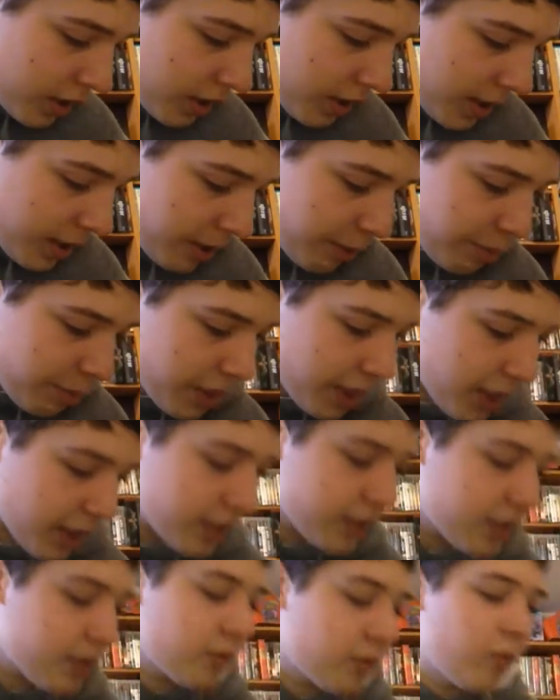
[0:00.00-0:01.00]
Up
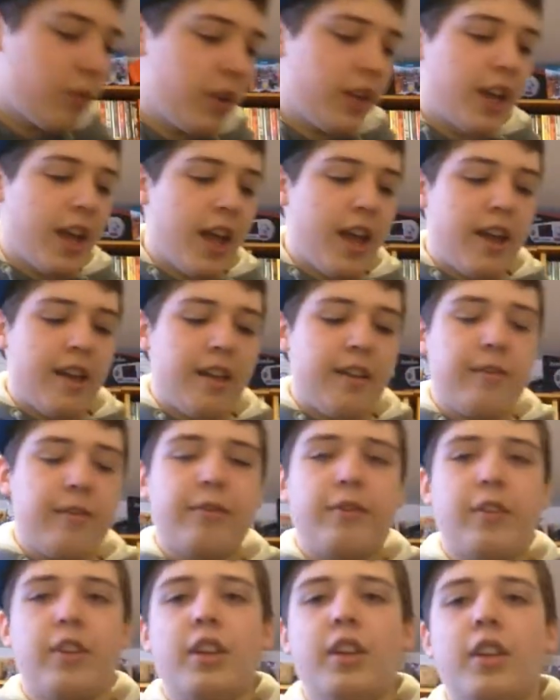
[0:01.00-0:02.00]
next, we
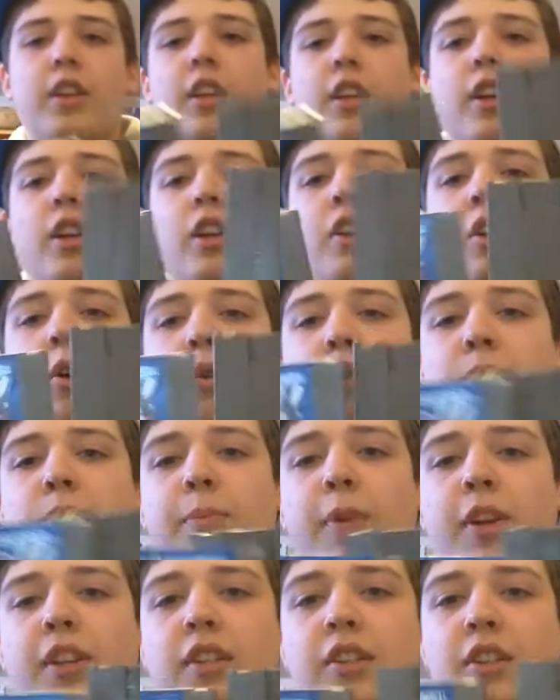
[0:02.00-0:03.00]
have
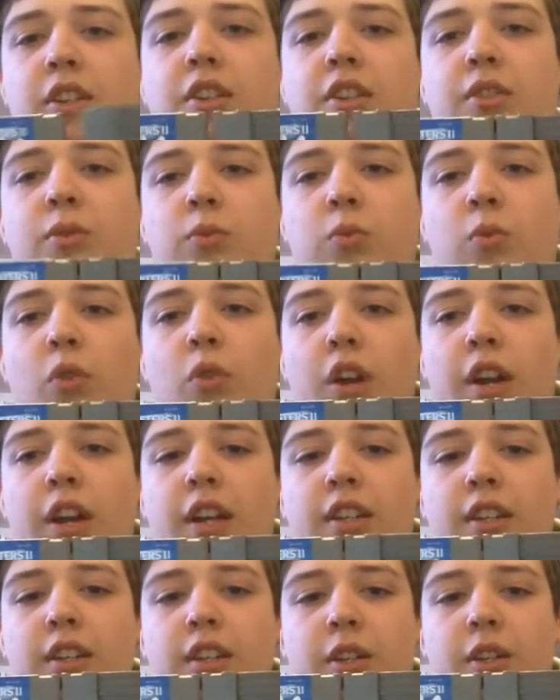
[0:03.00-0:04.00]
Ghostbusters 1
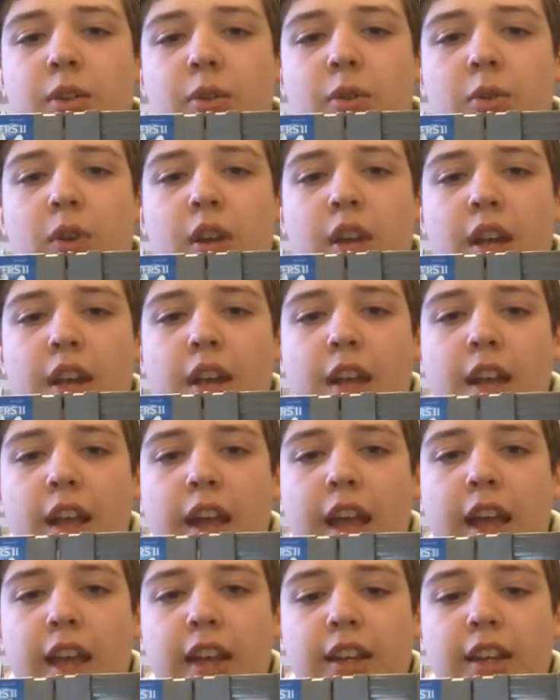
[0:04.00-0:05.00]
and 2.
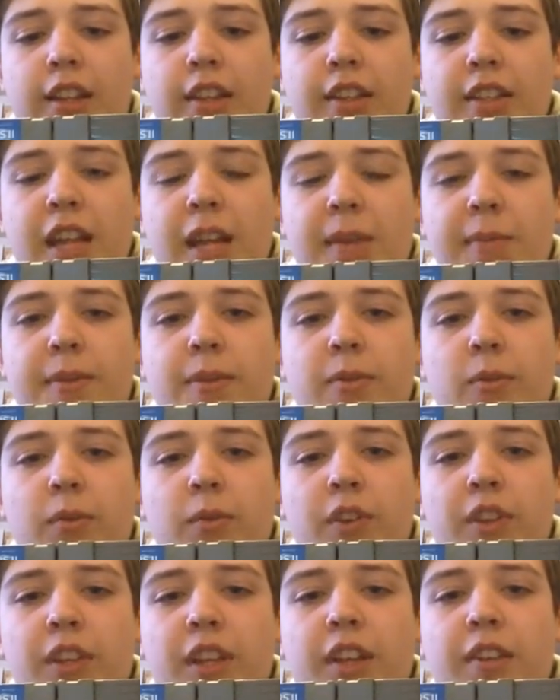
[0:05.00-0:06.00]
And these games were
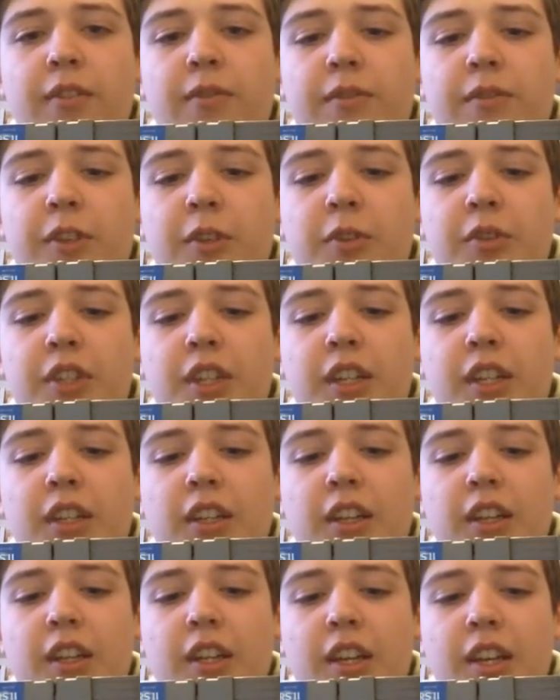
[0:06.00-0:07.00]
really
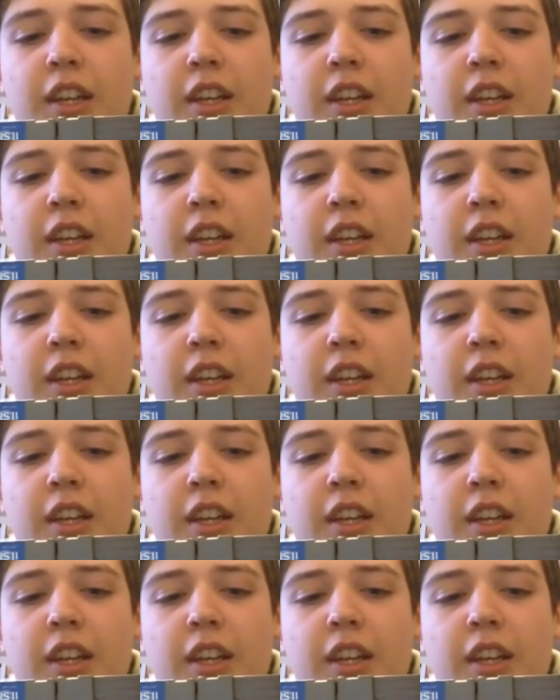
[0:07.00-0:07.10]
confusing.